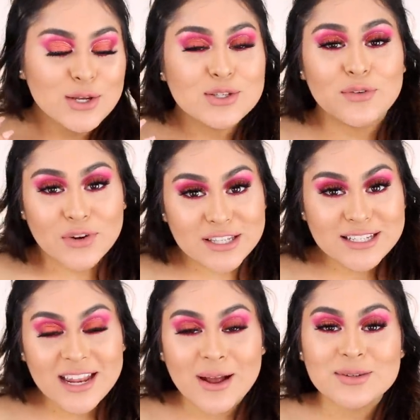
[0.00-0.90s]
So for
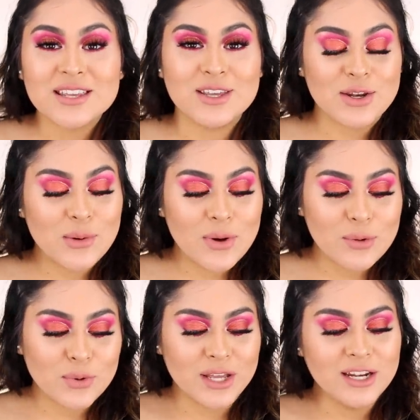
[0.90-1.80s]
today, I was like, you know
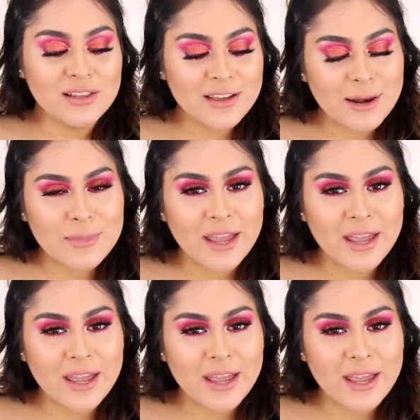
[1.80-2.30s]
what? We're gonna look at